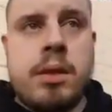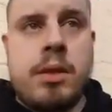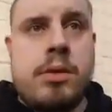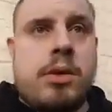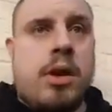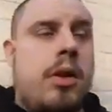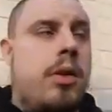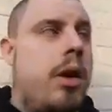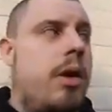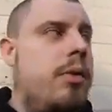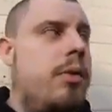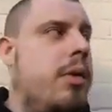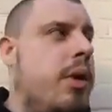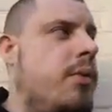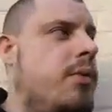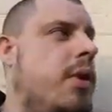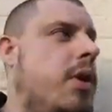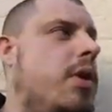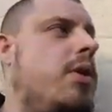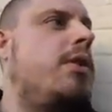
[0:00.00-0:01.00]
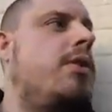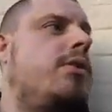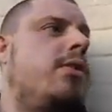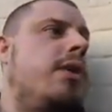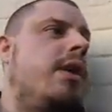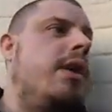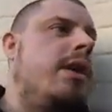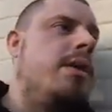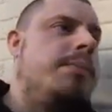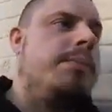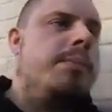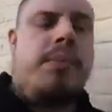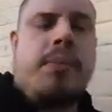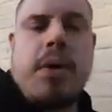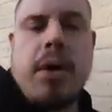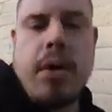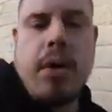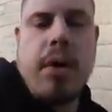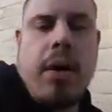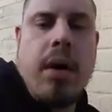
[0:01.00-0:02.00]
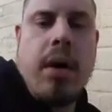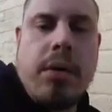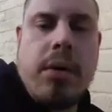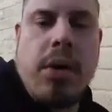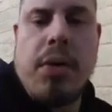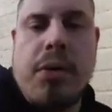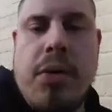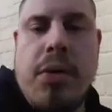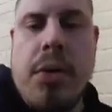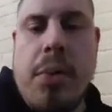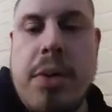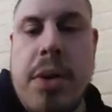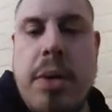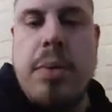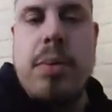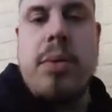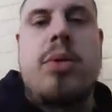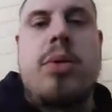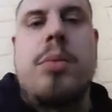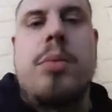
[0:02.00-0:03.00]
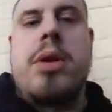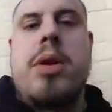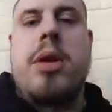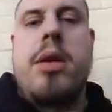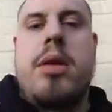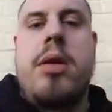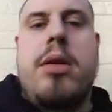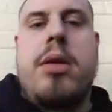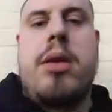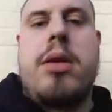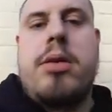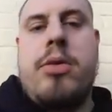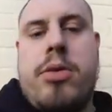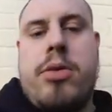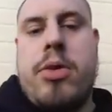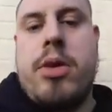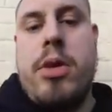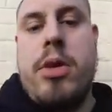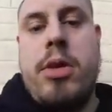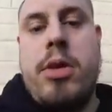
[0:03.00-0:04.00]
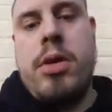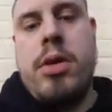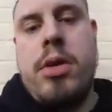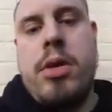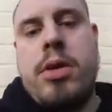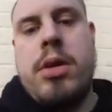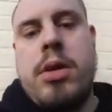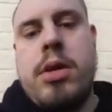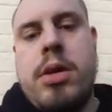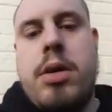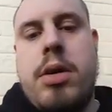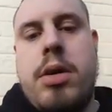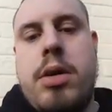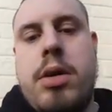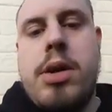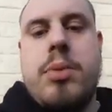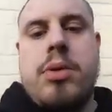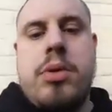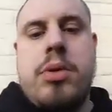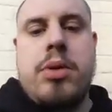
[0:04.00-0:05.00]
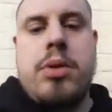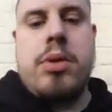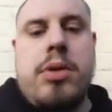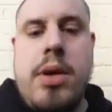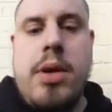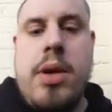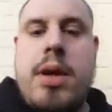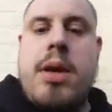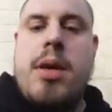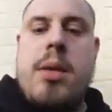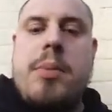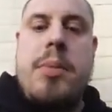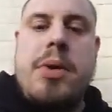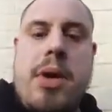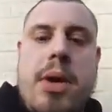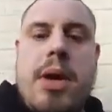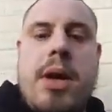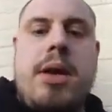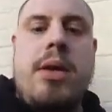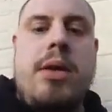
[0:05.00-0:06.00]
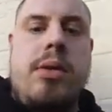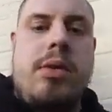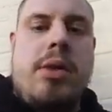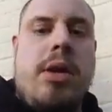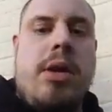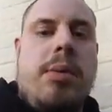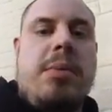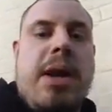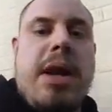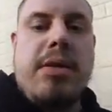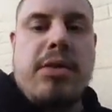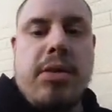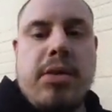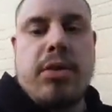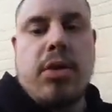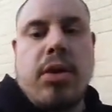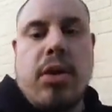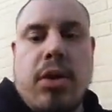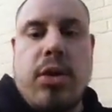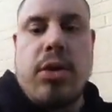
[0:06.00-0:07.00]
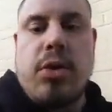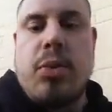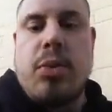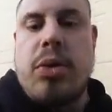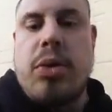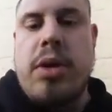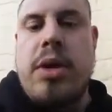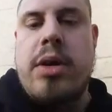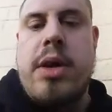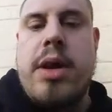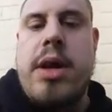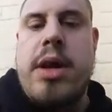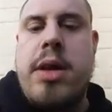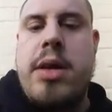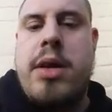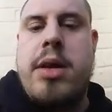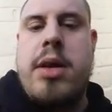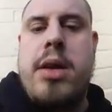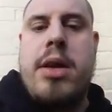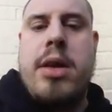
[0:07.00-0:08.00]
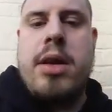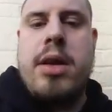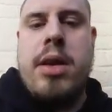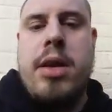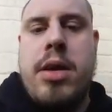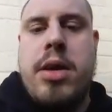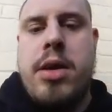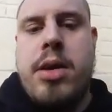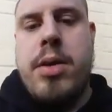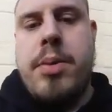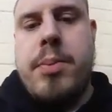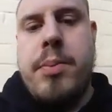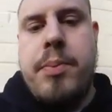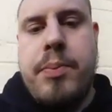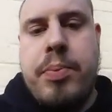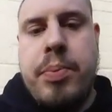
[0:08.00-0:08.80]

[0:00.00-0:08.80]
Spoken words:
So I've noticed. I've got a few people coming in actually. Hi everyone. But yeah, Leslie's got a good one in there. Um,